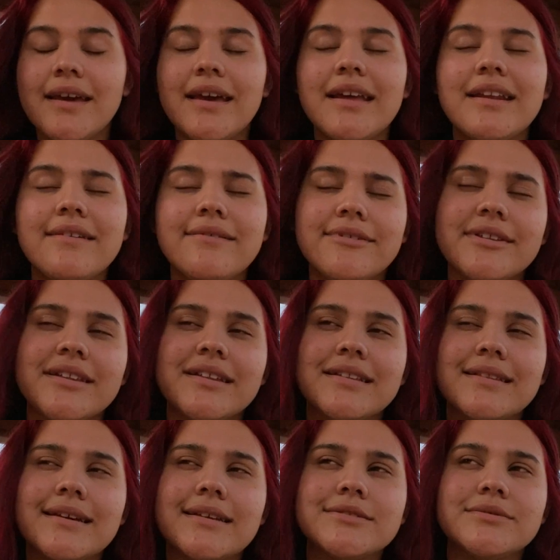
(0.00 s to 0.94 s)
And I feel like
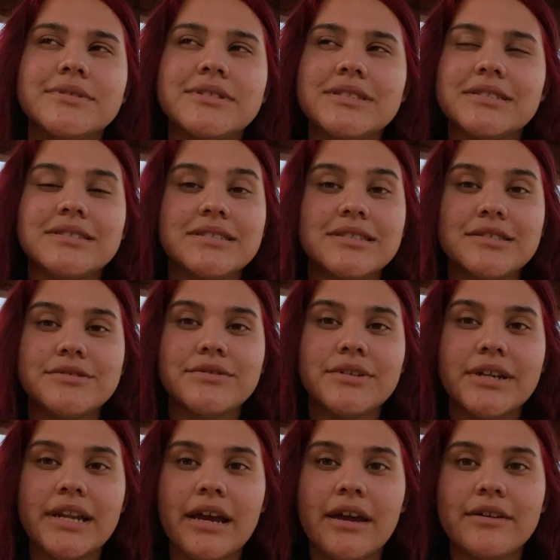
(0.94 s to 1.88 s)
that's what this is
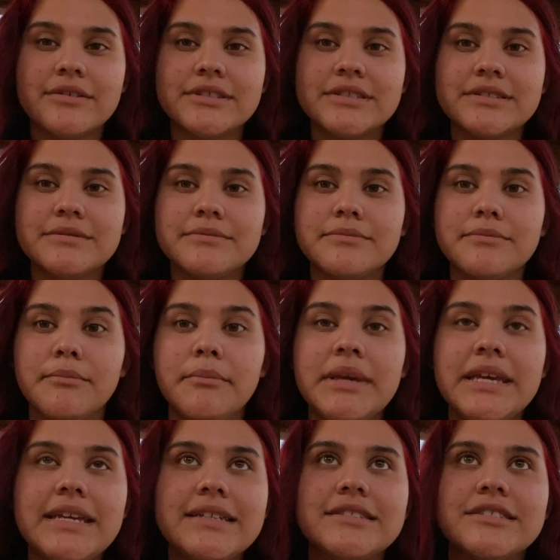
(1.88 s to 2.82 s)
right now. It's
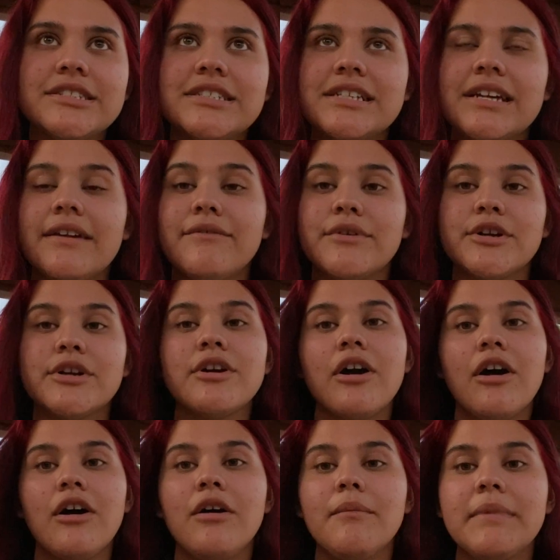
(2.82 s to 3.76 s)
me to divert
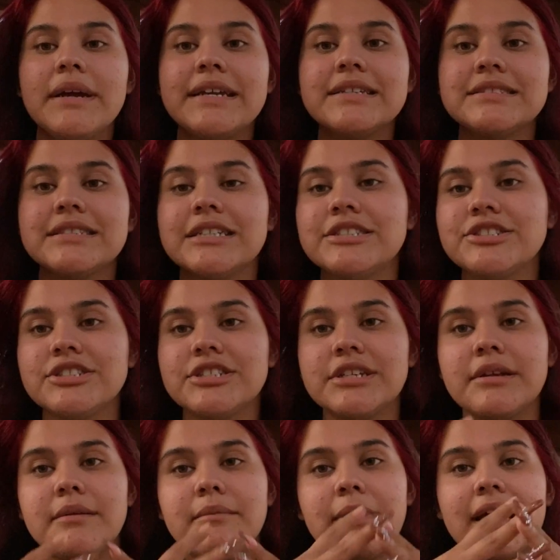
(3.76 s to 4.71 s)
all my attention
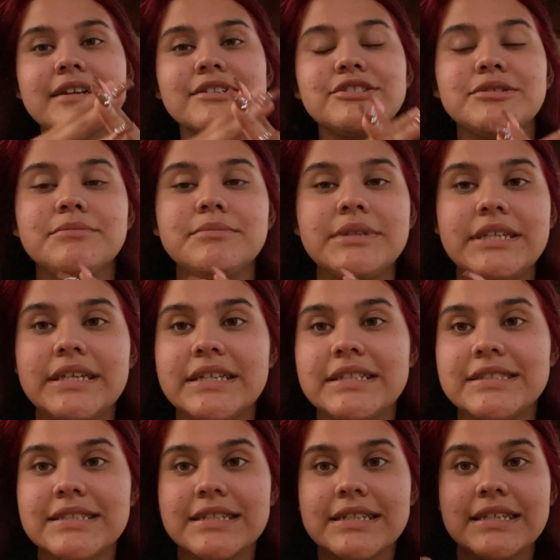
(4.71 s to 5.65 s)
and back to me,
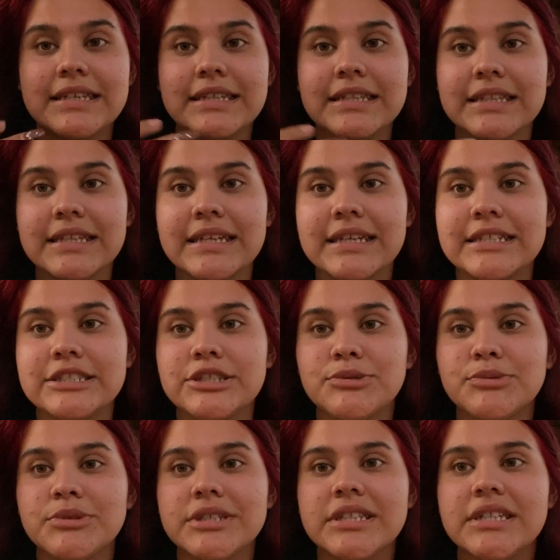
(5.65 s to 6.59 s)
and to healing, and to
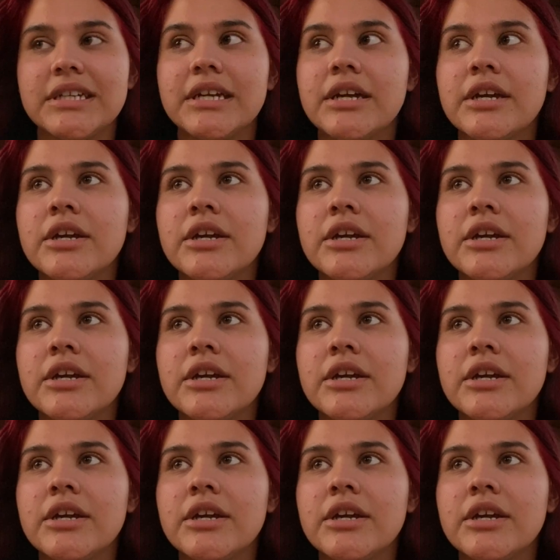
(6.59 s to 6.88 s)
really